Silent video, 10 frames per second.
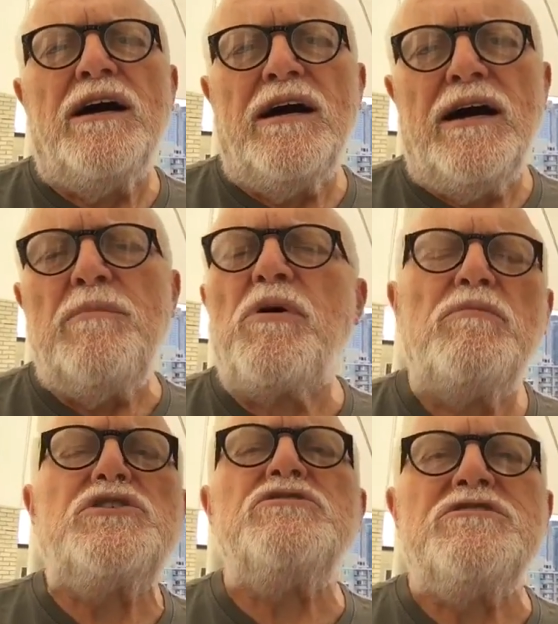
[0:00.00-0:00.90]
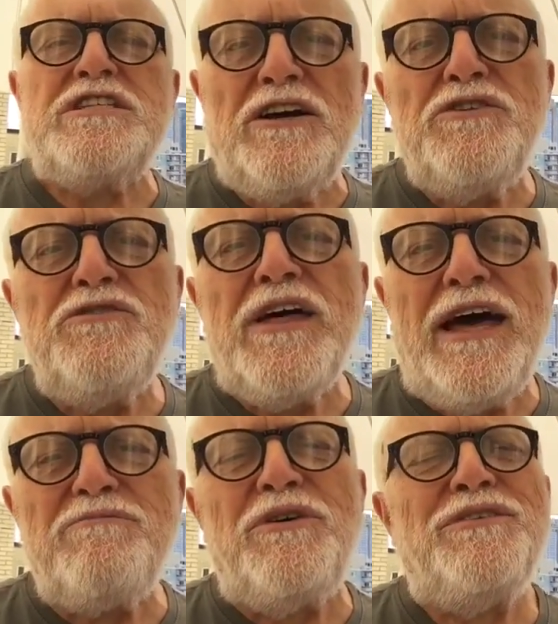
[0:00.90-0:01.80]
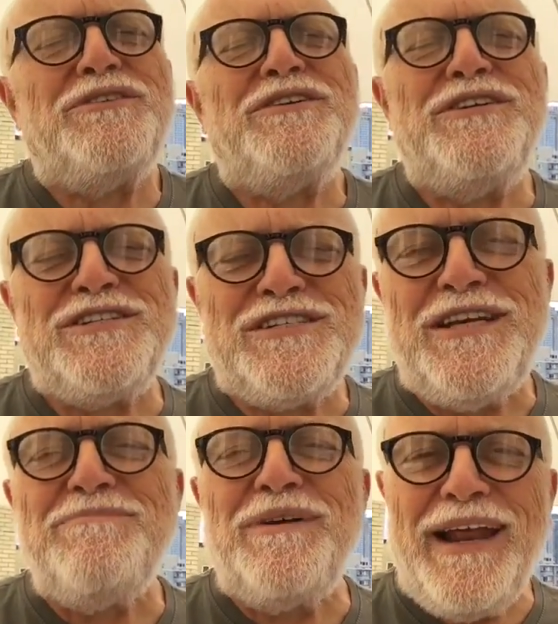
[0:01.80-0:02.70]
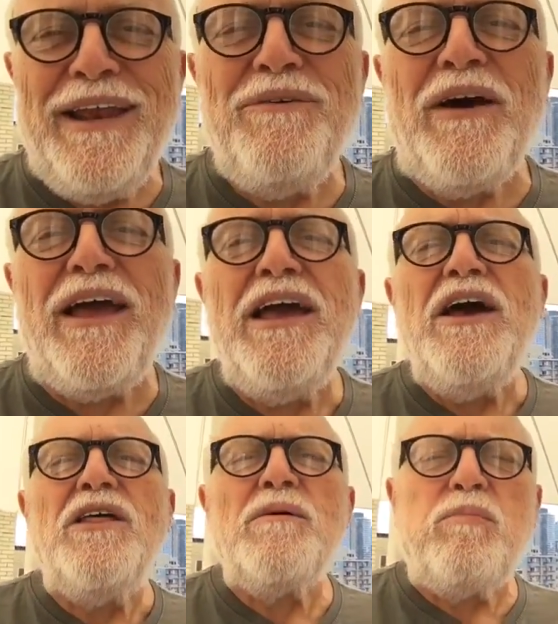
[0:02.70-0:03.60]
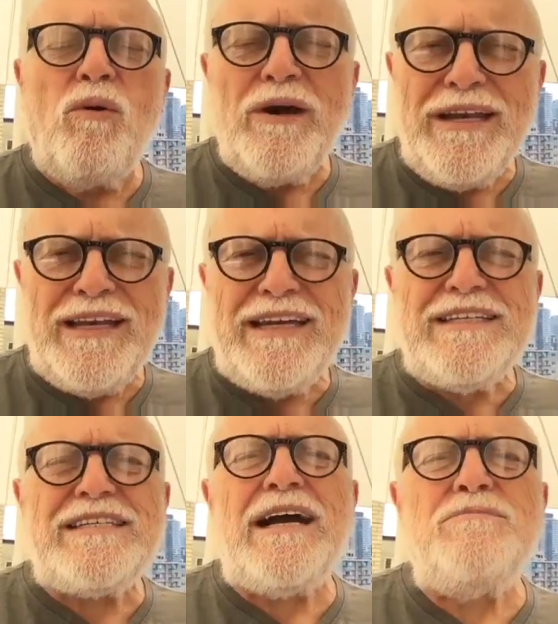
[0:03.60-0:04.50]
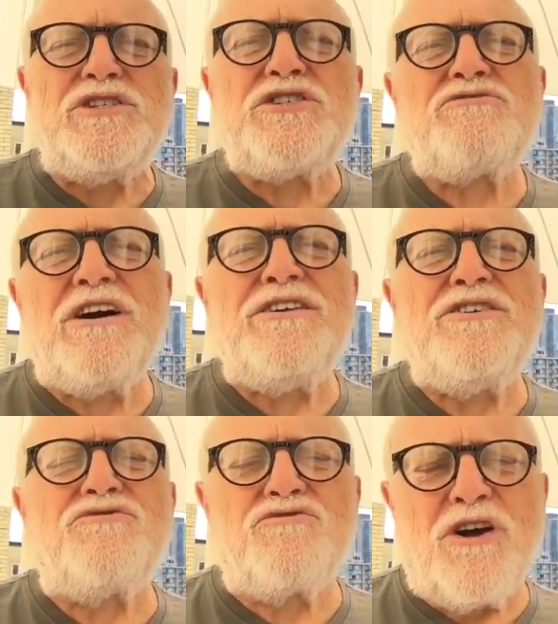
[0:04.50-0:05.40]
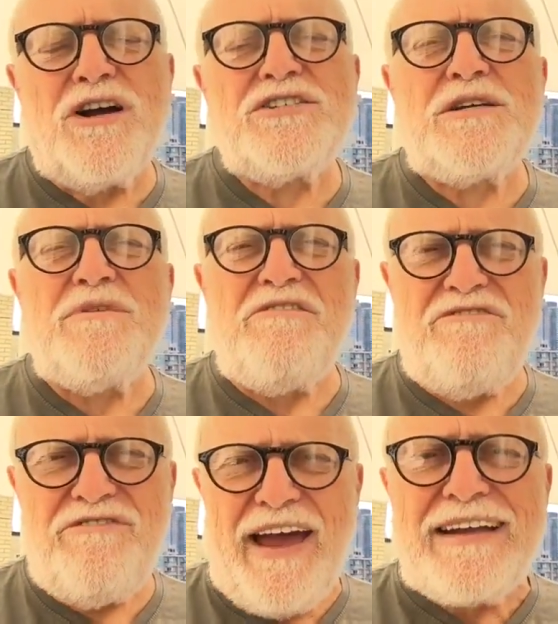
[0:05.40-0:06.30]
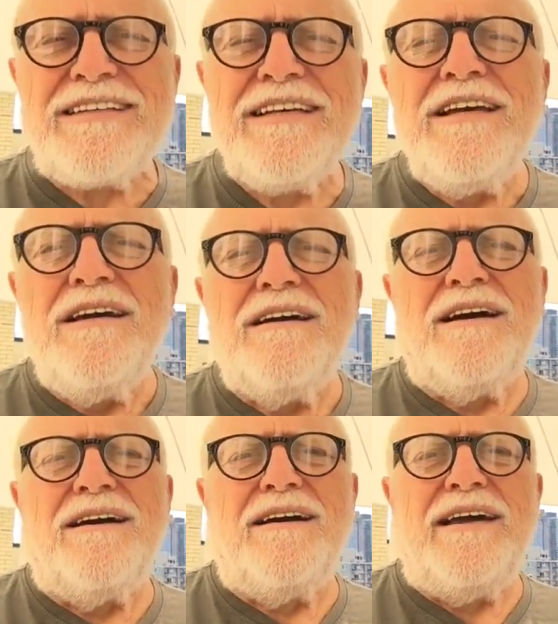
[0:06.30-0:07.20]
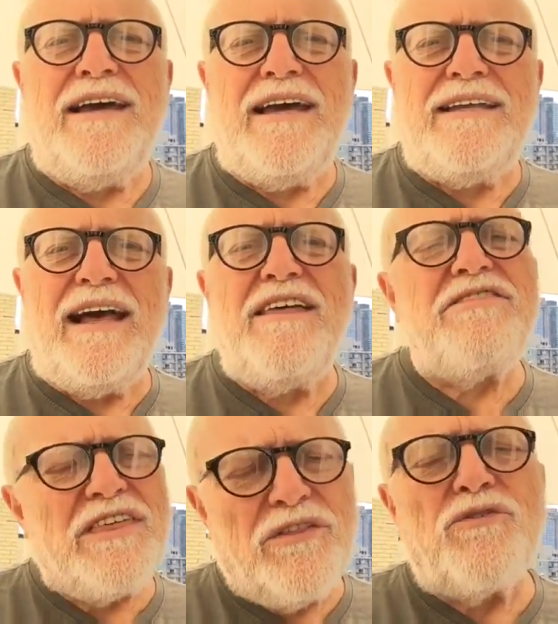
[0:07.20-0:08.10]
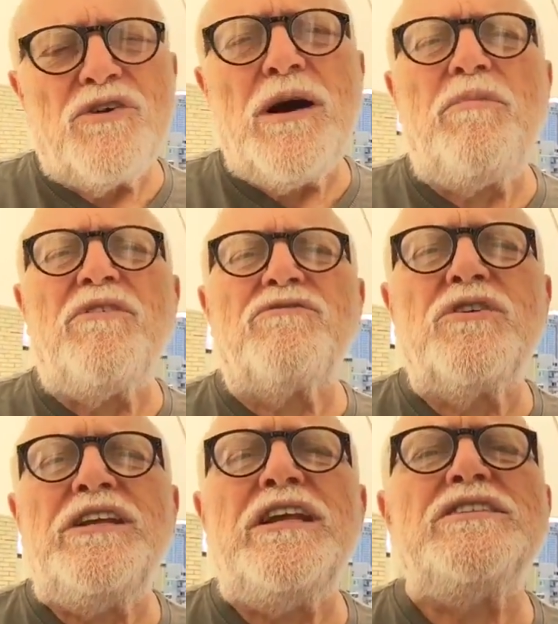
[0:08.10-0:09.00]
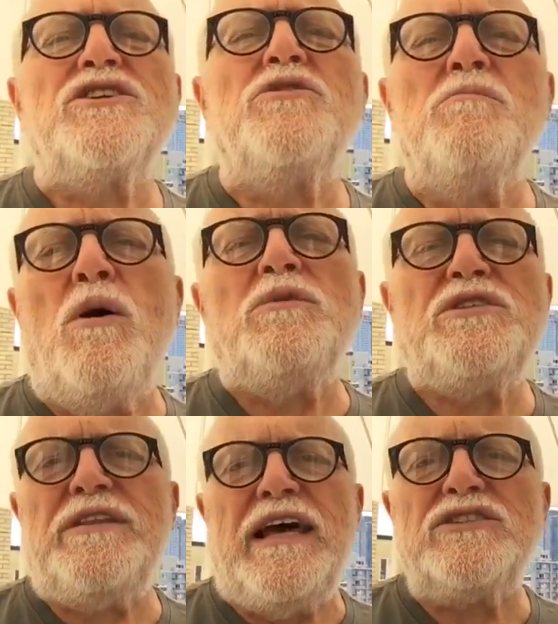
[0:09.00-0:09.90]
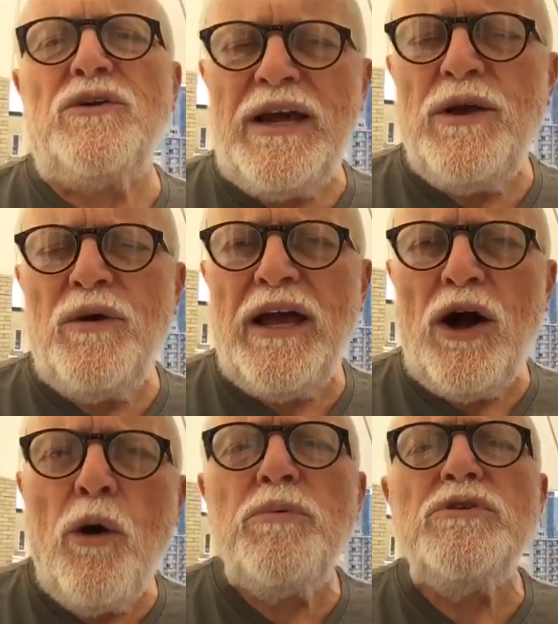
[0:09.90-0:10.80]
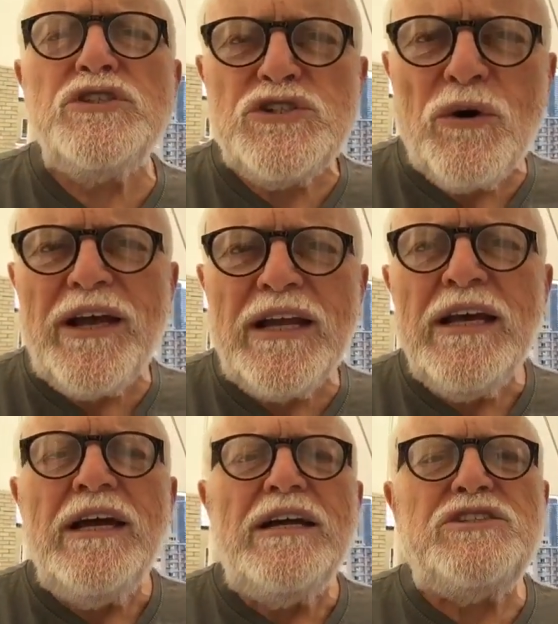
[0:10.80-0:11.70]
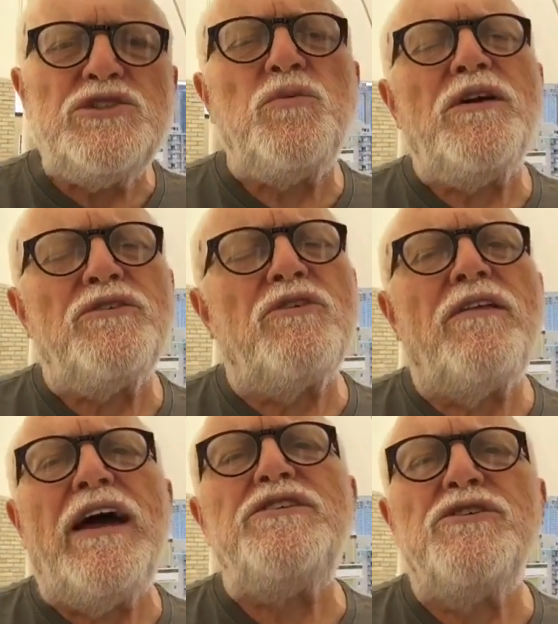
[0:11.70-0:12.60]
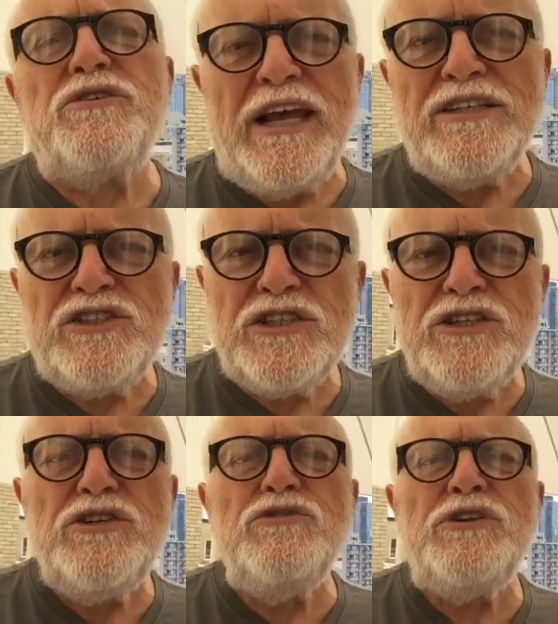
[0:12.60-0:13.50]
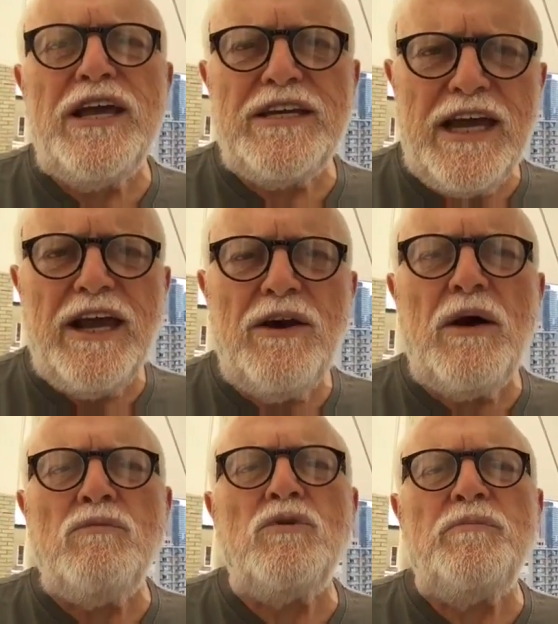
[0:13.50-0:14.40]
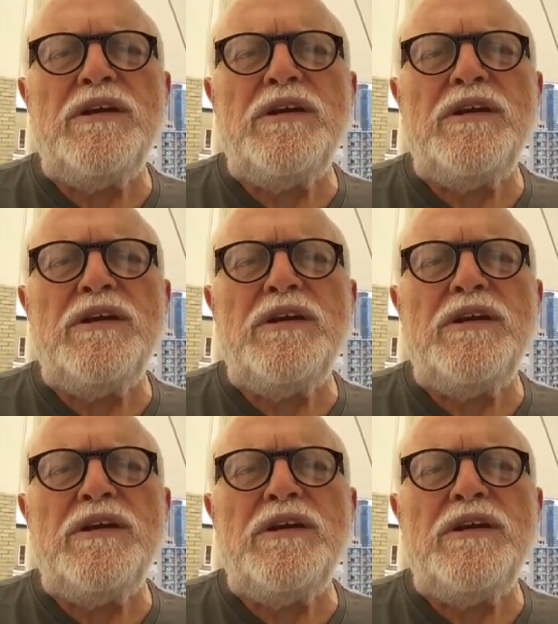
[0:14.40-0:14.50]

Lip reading: I probably shouldn't tell you that until you see it, but anyway, the point is I'm just trying to draw some effect, and I think there are a couple of really nice little moments in that. So anyway, I hope you enjoy it. Just wanted to draw that to your attention. You take care, and we'll